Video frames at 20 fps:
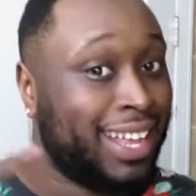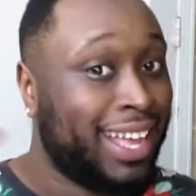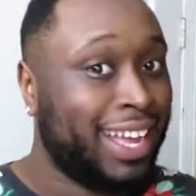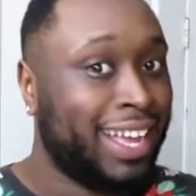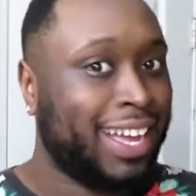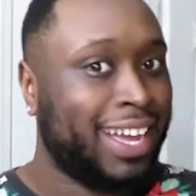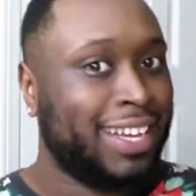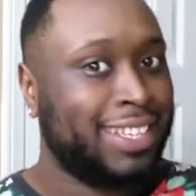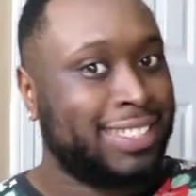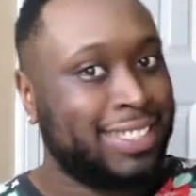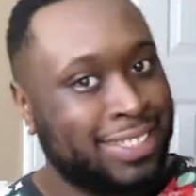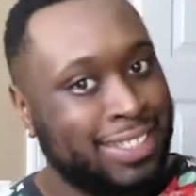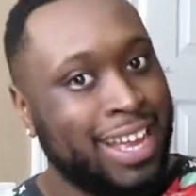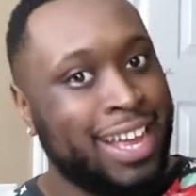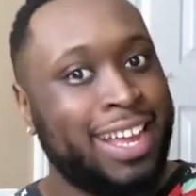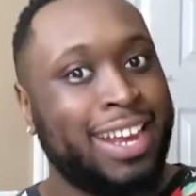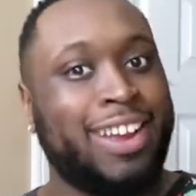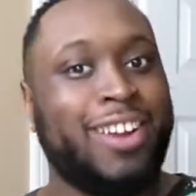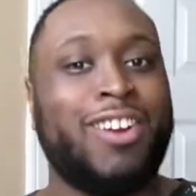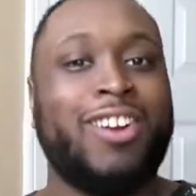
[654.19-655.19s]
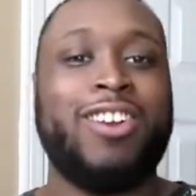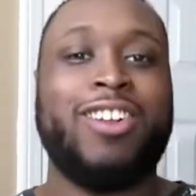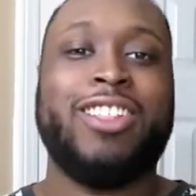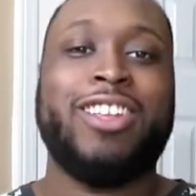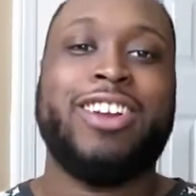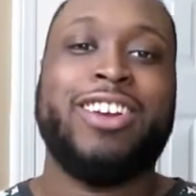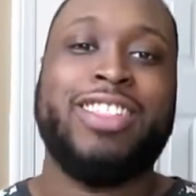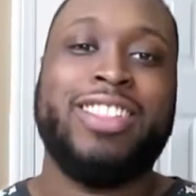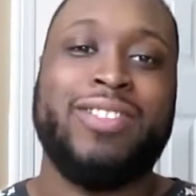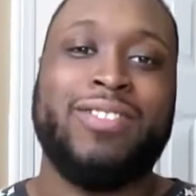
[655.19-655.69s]
like I said
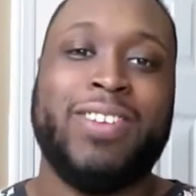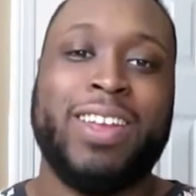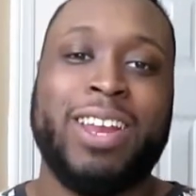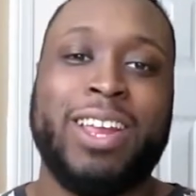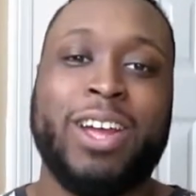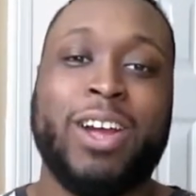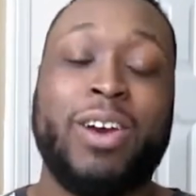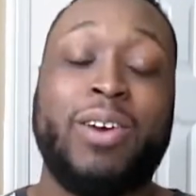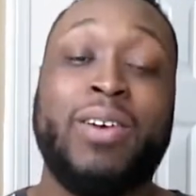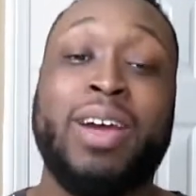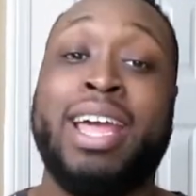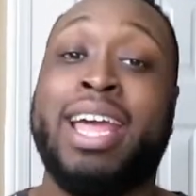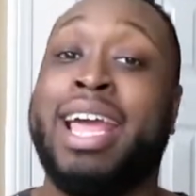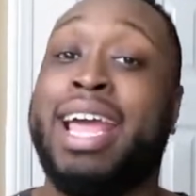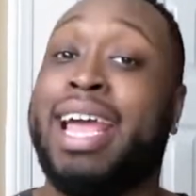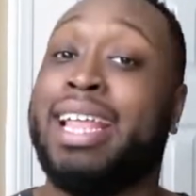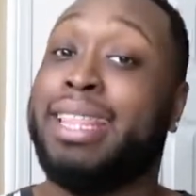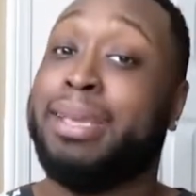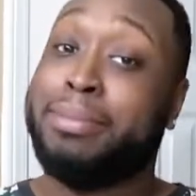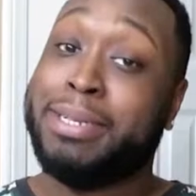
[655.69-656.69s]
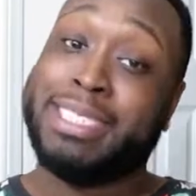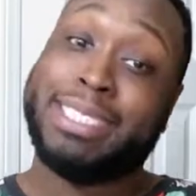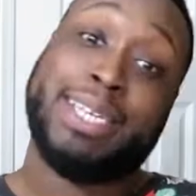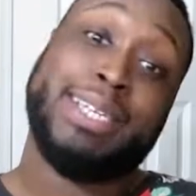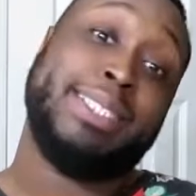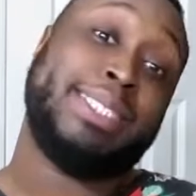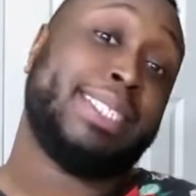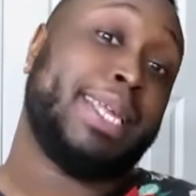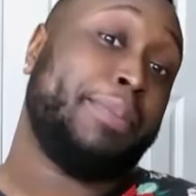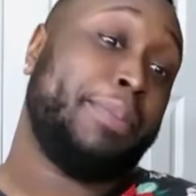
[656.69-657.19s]
earlier in the video. And let me
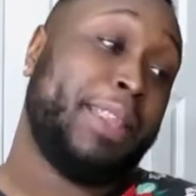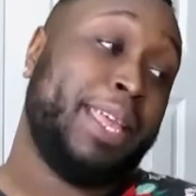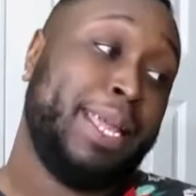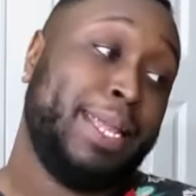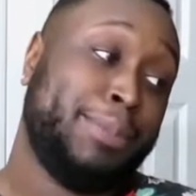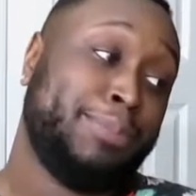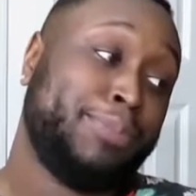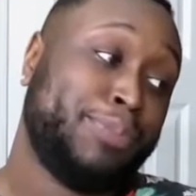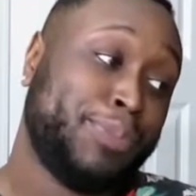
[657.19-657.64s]
tell you something.